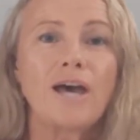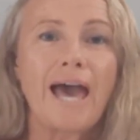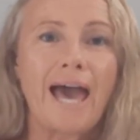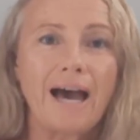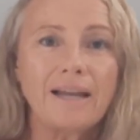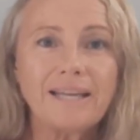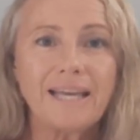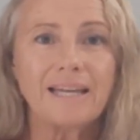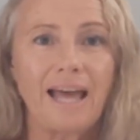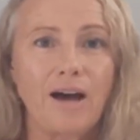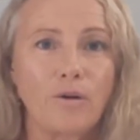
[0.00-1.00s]
How to get
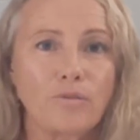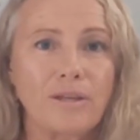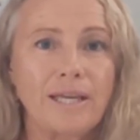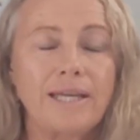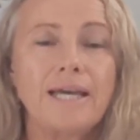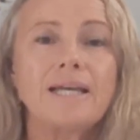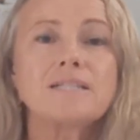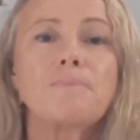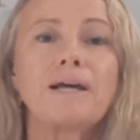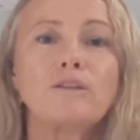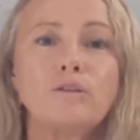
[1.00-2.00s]
healthy is
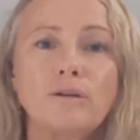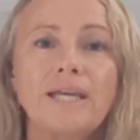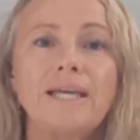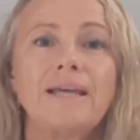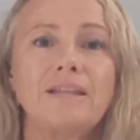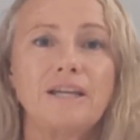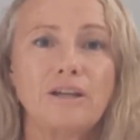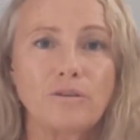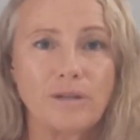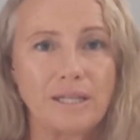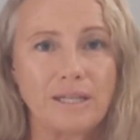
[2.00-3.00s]
by looking at the
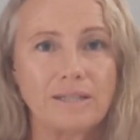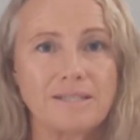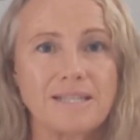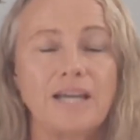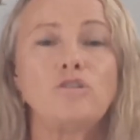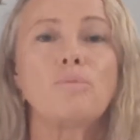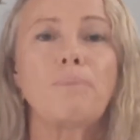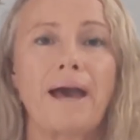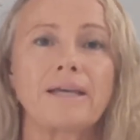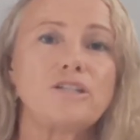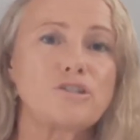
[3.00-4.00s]
ingredients in your
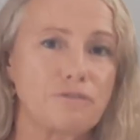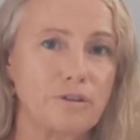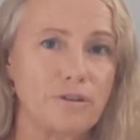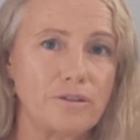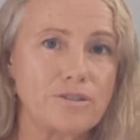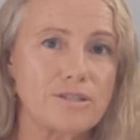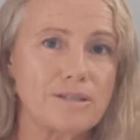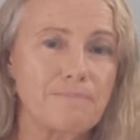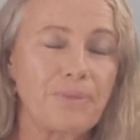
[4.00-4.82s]
packaged foods.